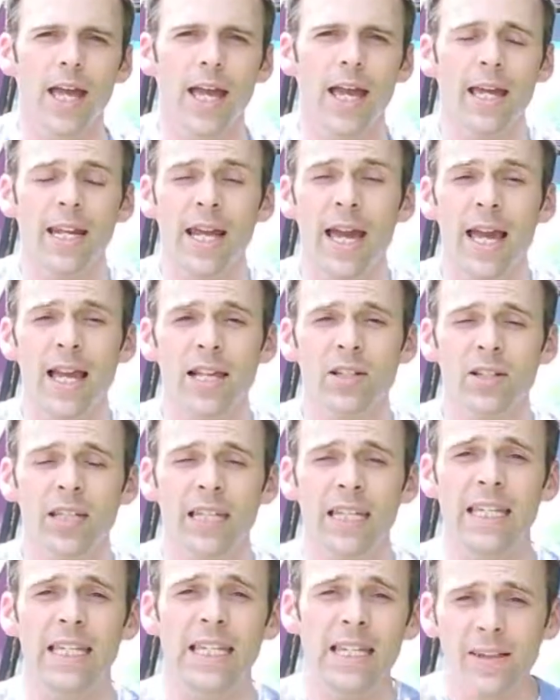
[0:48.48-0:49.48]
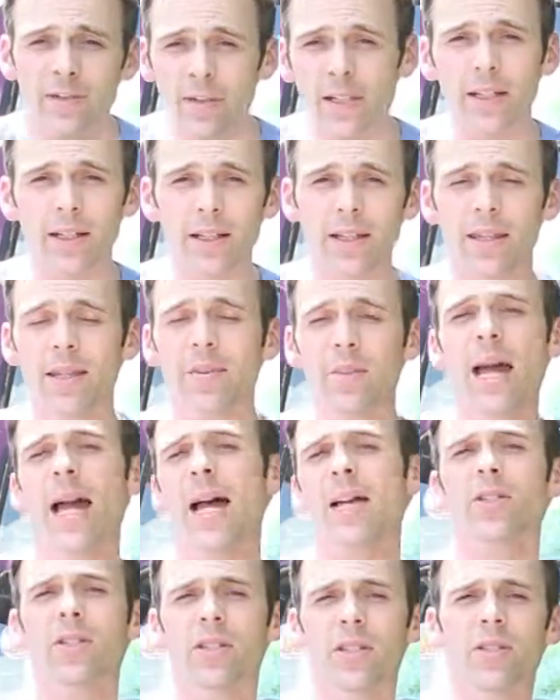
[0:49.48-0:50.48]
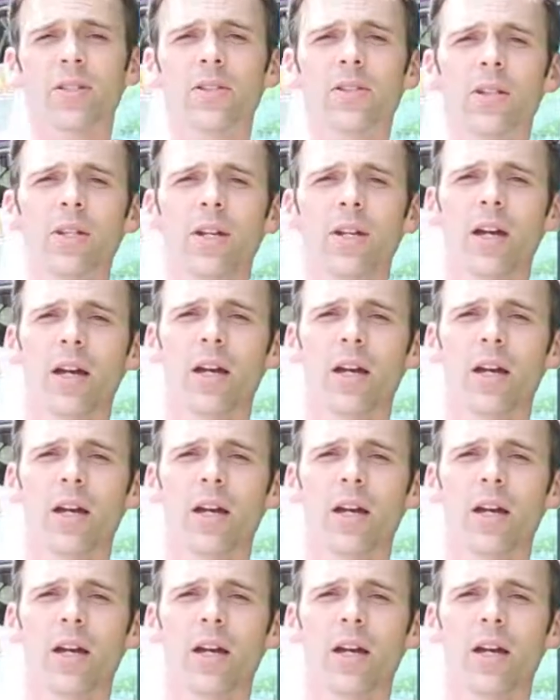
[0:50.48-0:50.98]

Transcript: it has given the masses